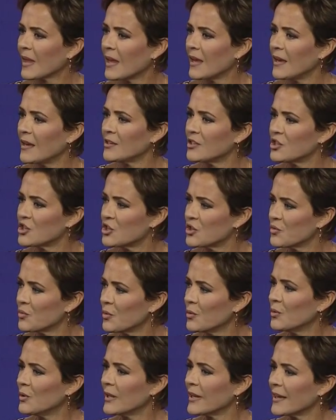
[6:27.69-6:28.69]
It
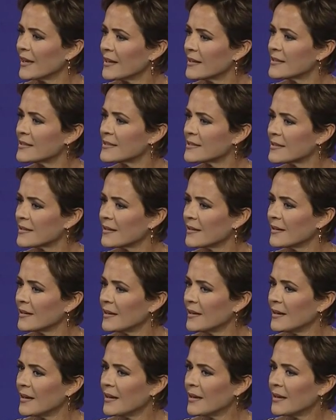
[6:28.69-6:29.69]
truly is.
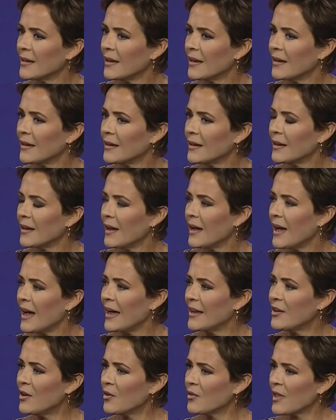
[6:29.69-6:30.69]

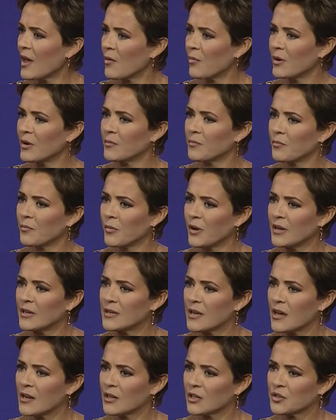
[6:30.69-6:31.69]
I know that when
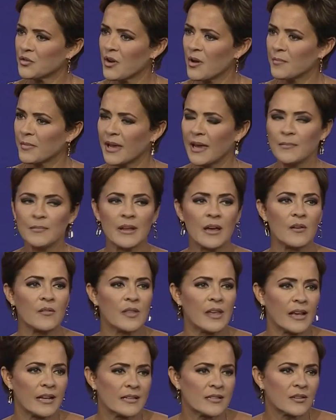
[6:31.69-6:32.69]
Donald Trump came down
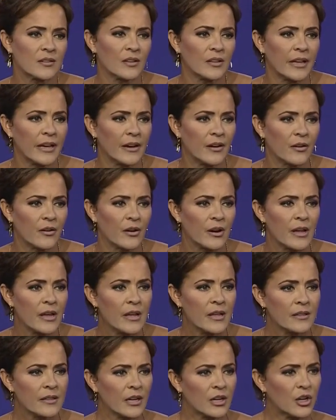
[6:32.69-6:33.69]
the escalator,
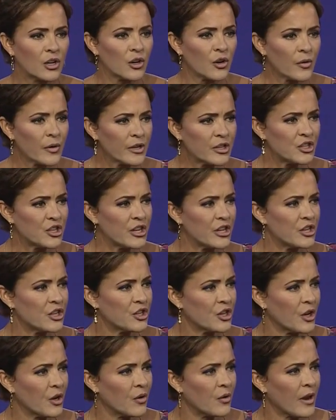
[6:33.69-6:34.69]
the courage he
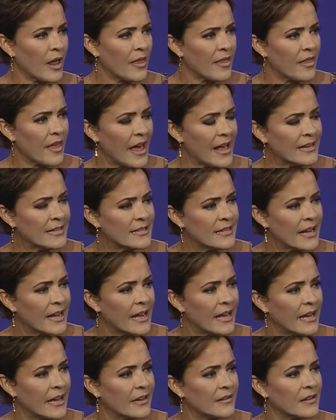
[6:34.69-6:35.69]
showed that
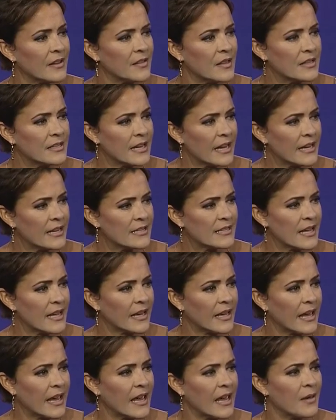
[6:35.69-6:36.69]
day and in the days that
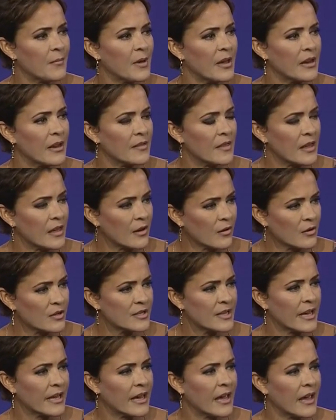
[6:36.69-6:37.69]
came and in the years
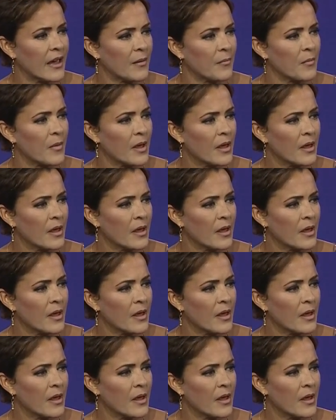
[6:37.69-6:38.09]
that came